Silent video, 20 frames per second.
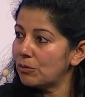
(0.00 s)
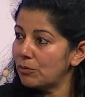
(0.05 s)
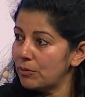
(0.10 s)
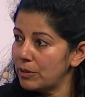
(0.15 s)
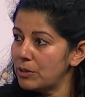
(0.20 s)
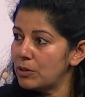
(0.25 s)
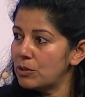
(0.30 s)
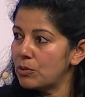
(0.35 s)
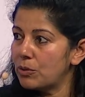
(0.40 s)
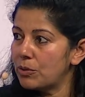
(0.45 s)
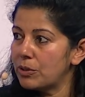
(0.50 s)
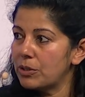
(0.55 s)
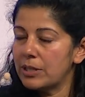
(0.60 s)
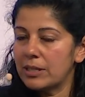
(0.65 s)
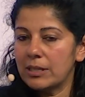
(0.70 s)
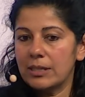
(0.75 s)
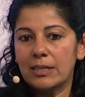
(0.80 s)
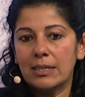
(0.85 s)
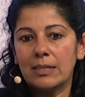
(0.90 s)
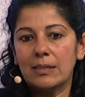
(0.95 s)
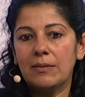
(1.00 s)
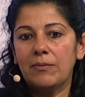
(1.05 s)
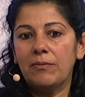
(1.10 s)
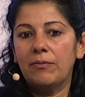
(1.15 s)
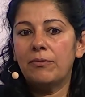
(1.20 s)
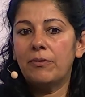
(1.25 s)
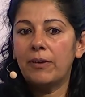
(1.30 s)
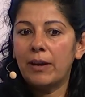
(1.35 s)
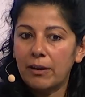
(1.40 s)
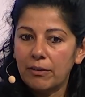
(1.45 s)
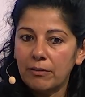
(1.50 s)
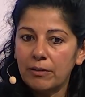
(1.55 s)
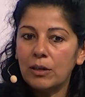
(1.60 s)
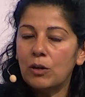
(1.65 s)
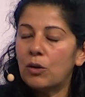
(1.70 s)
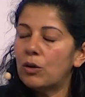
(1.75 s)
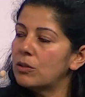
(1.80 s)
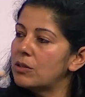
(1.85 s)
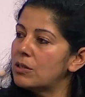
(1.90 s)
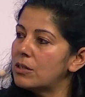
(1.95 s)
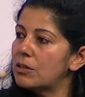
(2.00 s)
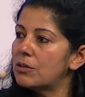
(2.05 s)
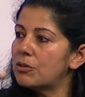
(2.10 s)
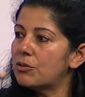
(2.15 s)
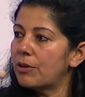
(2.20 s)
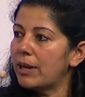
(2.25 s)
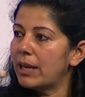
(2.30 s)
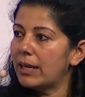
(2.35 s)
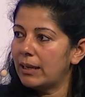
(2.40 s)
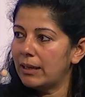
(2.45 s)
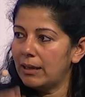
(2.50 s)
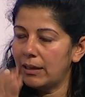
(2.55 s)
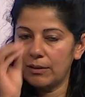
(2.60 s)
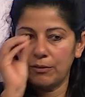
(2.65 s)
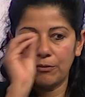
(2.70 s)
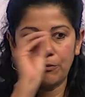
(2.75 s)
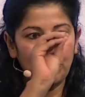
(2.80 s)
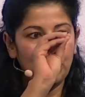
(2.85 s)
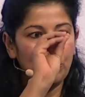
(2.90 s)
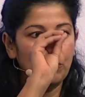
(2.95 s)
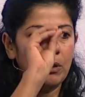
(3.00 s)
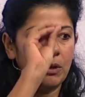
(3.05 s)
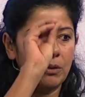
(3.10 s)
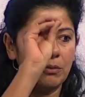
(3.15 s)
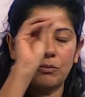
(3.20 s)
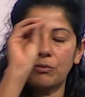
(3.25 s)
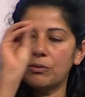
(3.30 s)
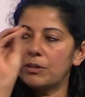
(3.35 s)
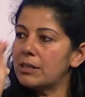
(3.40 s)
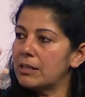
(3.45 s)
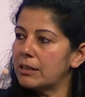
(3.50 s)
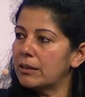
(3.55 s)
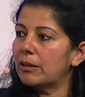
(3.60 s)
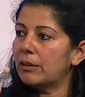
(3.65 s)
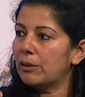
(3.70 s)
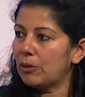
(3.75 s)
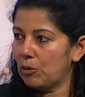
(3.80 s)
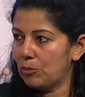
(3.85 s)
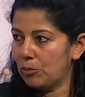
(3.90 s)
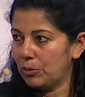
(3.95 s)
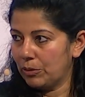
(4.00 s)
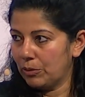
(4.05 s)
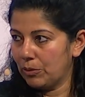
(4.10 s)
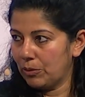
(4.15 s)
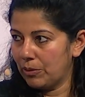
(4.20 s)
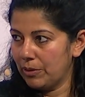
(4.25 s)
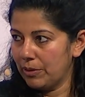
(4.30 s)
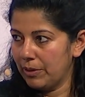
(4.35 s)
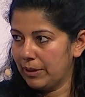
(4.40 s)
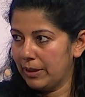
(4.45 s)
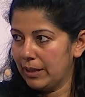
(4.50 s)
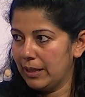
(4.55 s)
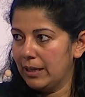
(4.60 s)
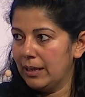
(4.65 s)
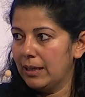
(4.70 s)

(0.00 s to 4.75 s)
resources very concentrated in a few countries in the global north.